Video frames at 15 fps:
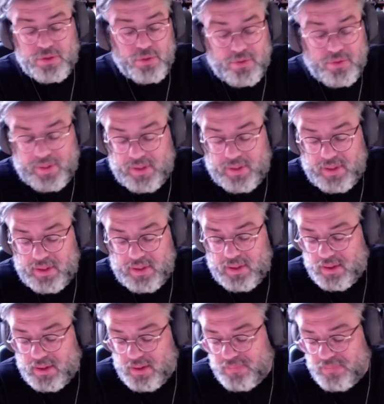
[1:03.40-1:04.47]
story
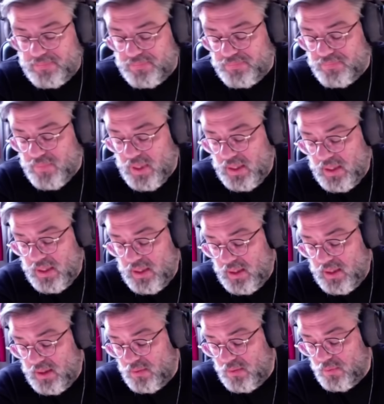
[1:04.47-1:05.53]
um,
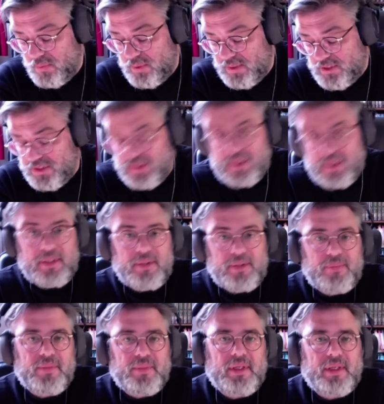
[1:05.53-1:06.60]
which
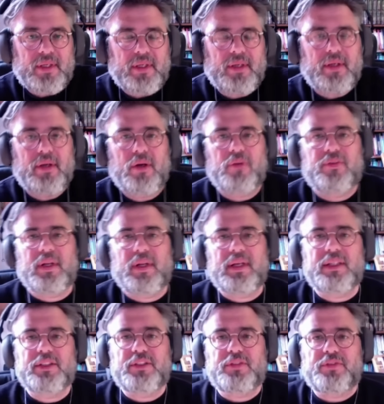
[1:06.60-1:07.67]
um, uh, over the
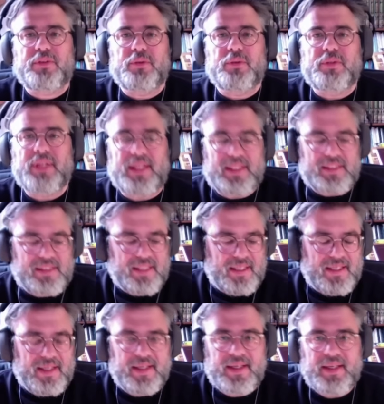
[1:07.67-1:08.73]
last few days,
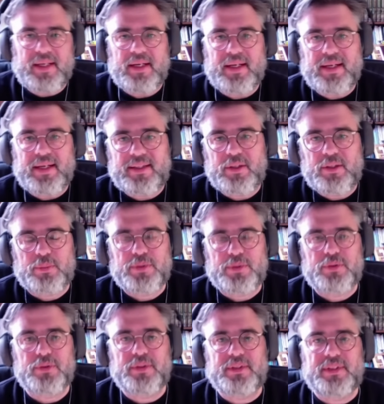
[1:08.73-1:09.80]
I, I had the
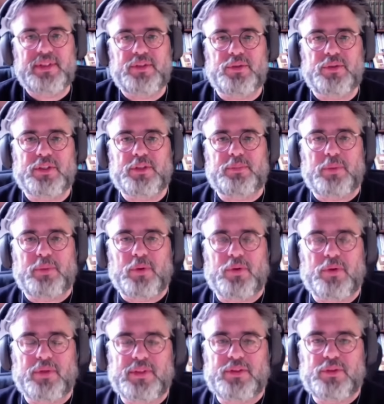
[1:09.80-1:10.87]
opportunity to
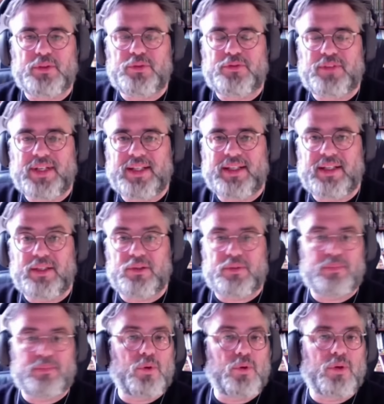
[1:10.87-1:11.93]
explore and to find
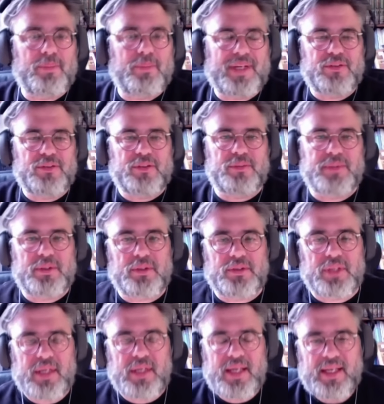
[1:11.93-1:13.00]
out more about her
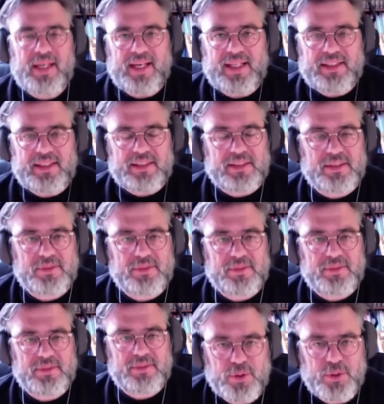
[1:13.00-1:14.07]
because, as
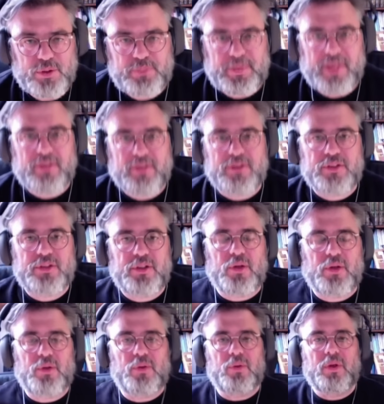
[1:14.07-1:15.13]
as most parents
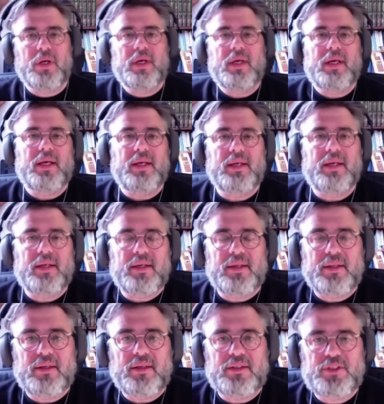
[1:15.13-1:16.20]
know,
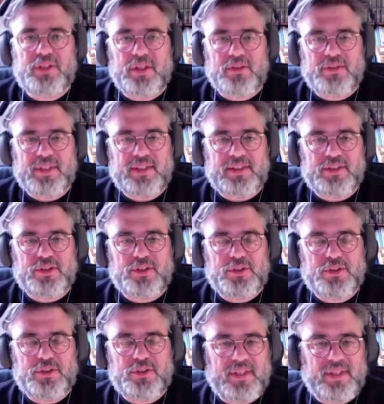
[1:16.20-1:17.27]
uh, children at a
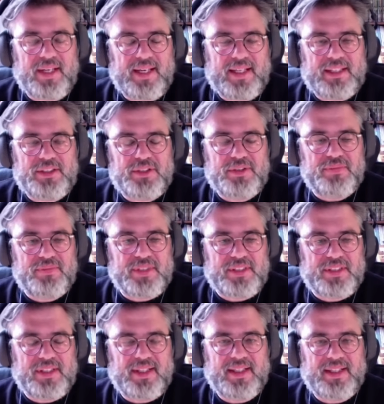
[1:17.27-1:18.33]
certain age
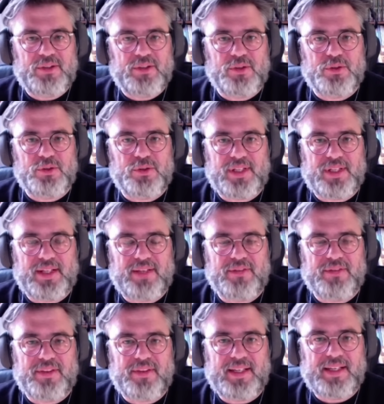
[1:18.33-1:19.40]
decide not to tell
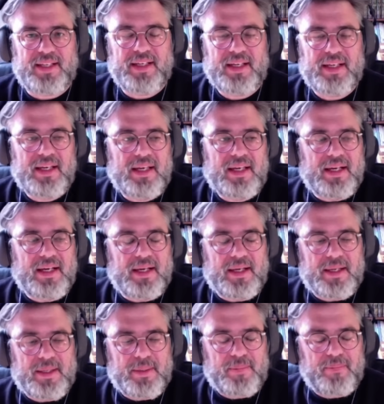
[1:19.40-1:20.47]
everything
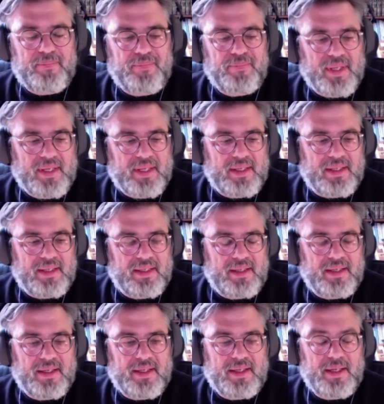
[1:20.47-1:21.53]
um, uh,
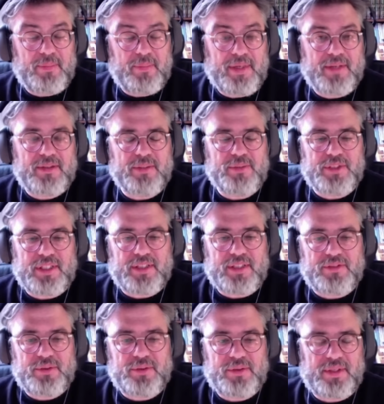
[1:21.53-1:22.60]
uh about
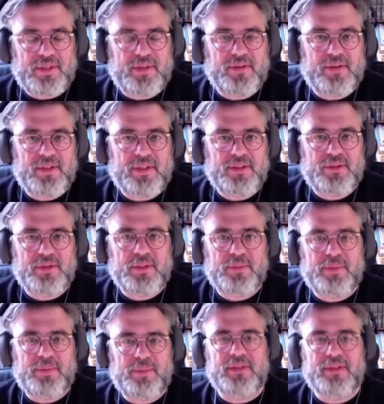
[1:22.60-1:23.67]
themselves to their uh, to
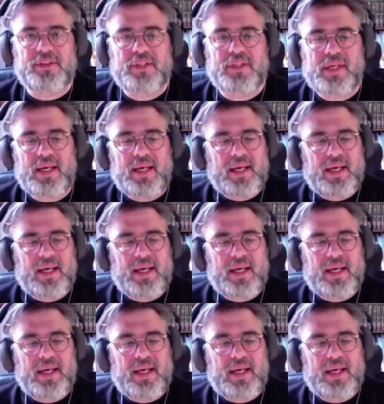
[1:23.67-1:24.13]
their parents.